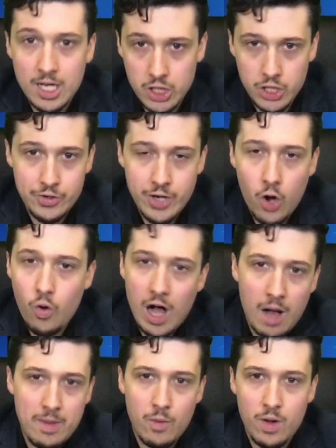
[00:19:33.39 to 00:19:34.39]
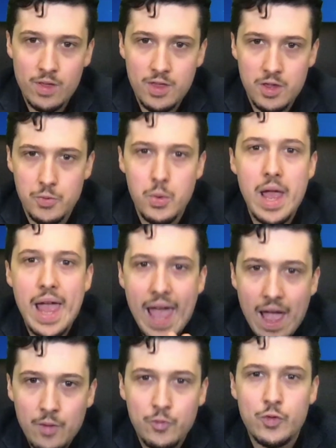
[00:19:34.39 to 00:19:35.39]
You know I'll be with you
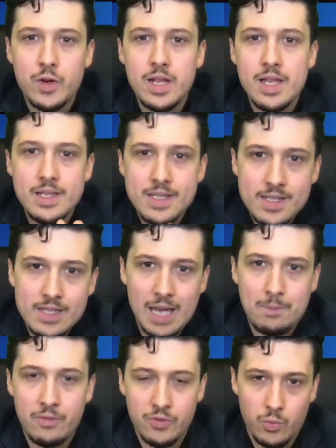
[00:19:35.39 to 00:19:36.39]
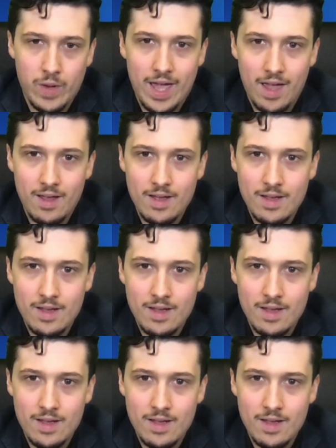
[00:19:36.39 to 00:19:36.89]
every step of the way.